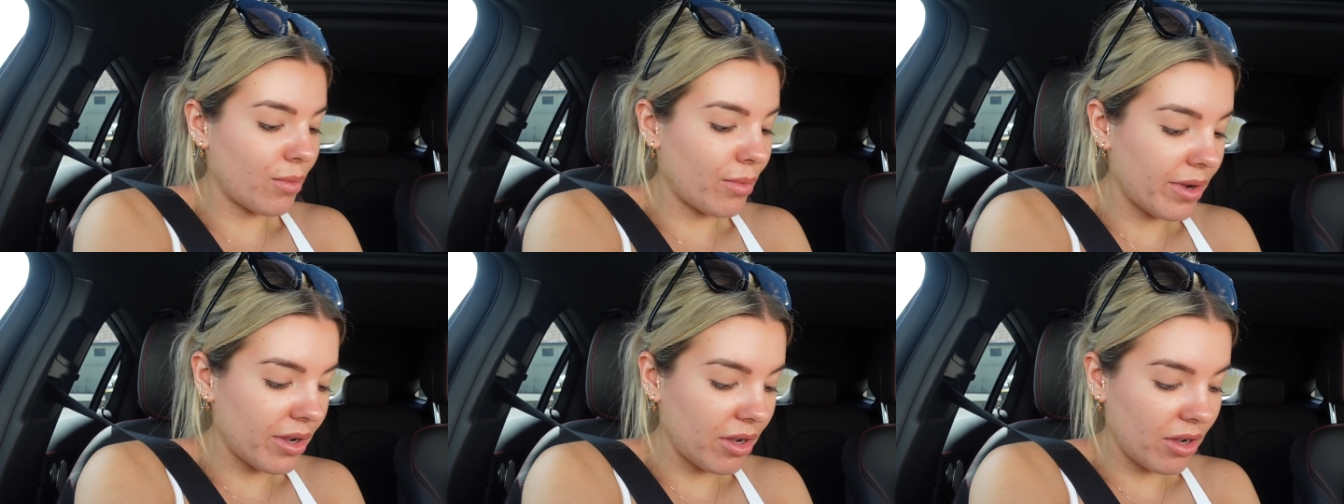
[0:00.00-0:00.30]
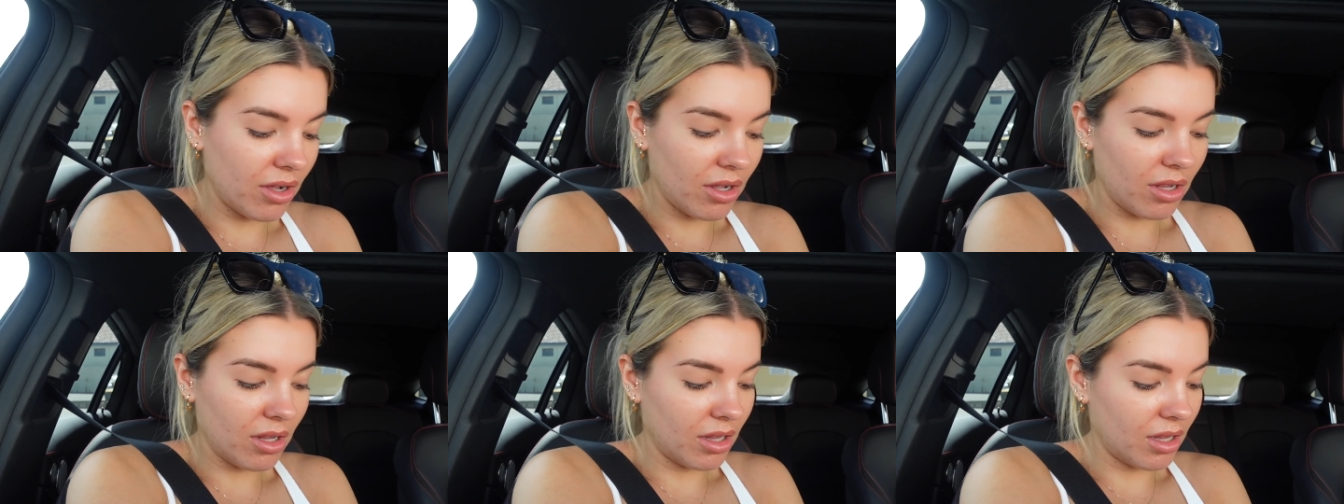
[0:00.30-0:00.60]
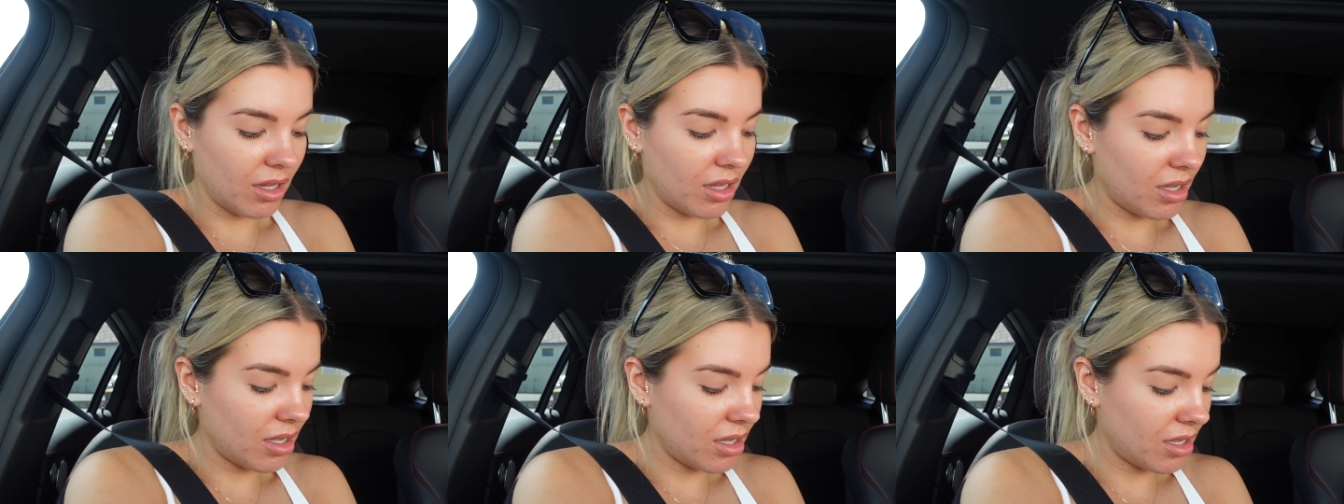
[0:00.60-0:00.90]

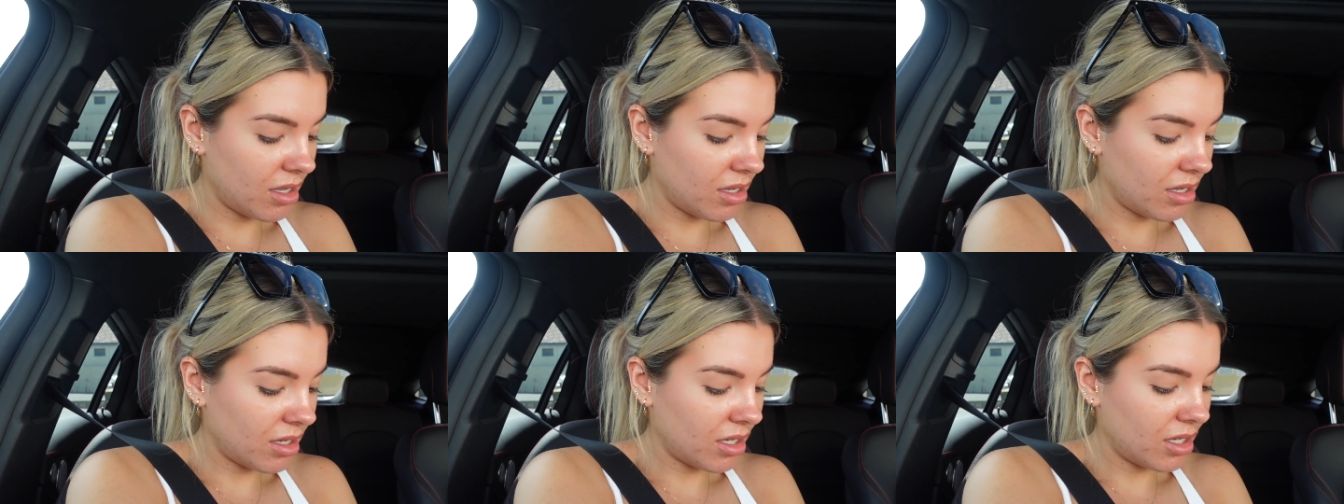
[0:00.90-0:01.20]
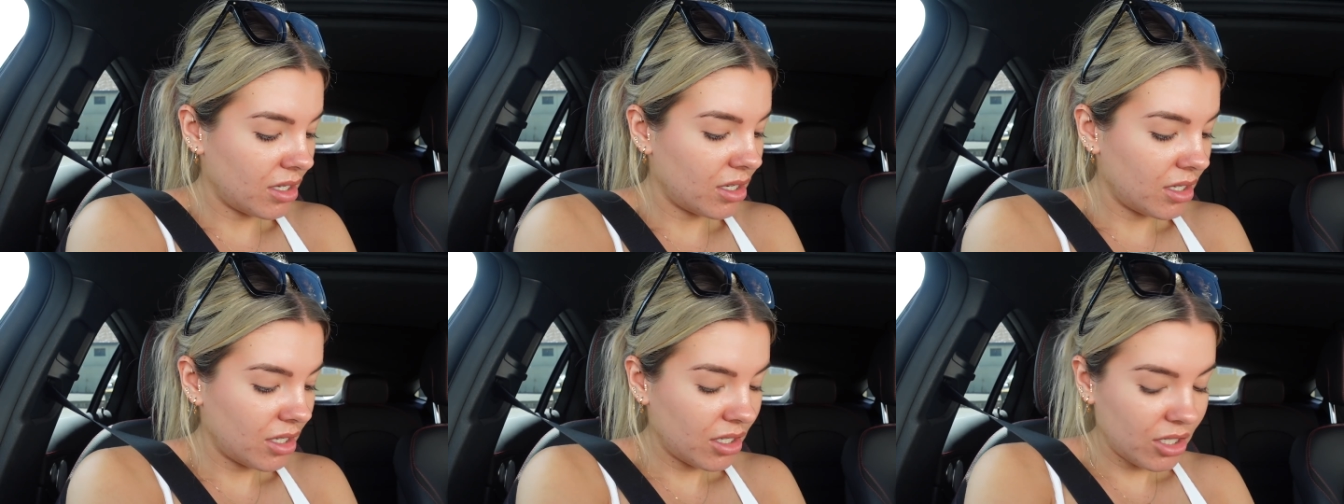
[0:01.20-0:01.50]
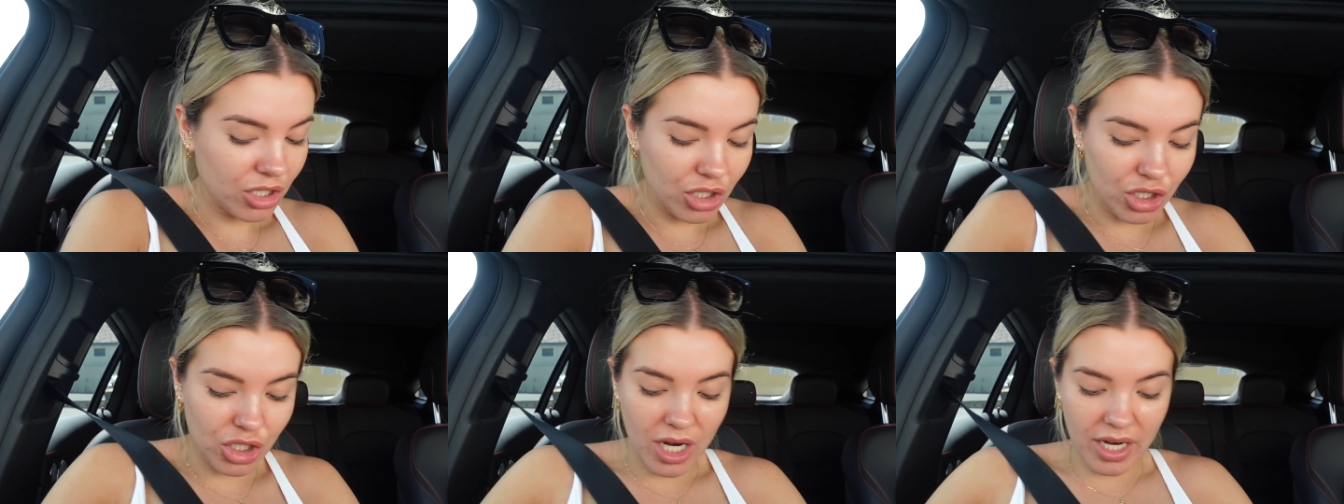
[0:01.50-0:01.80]
will
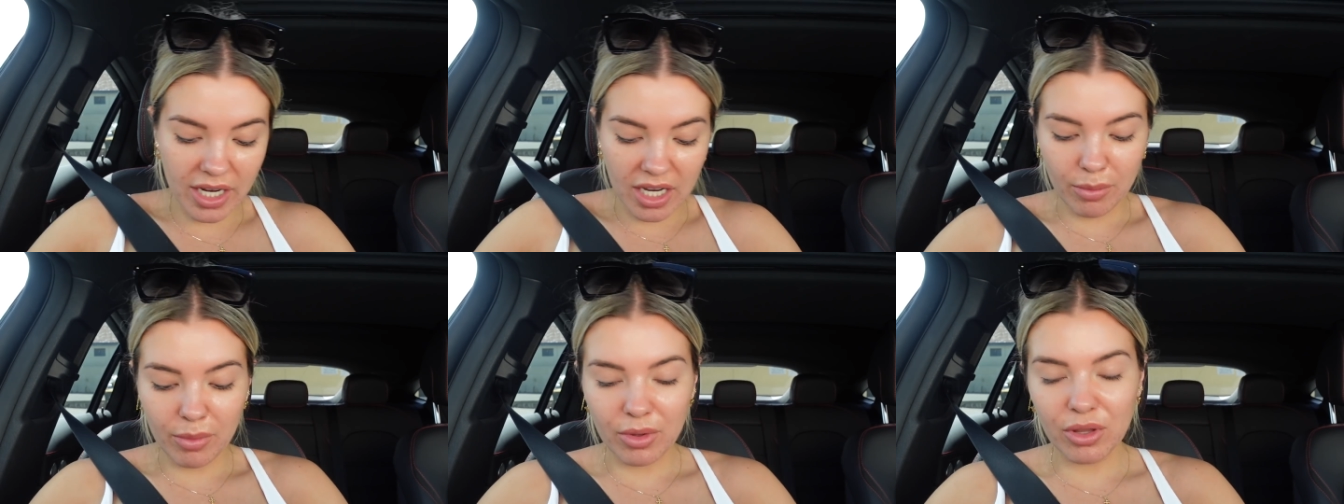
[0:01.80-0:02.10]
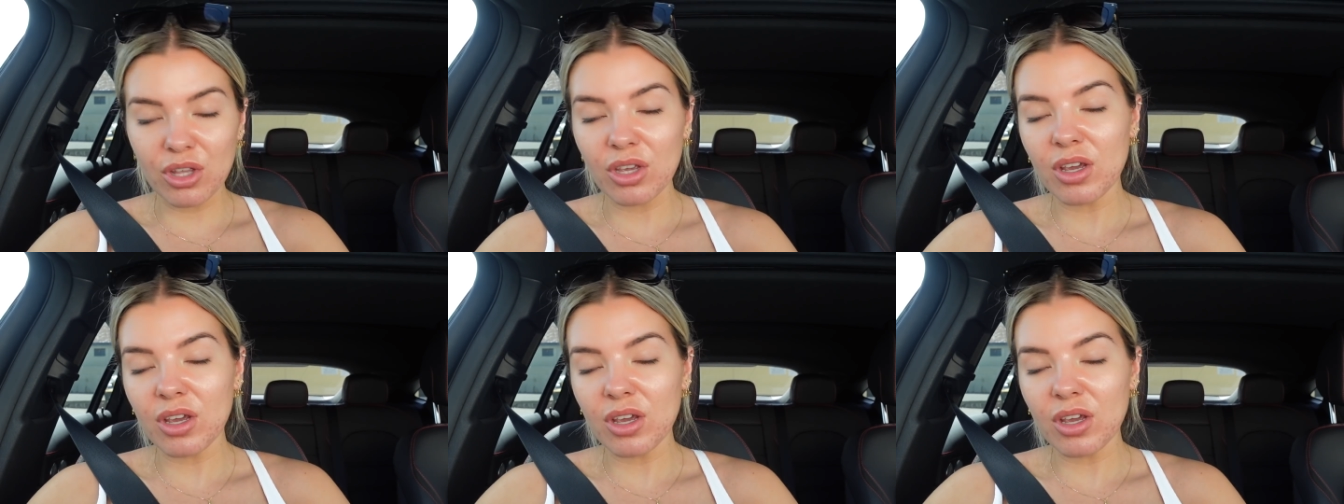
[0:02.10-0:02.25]
check in with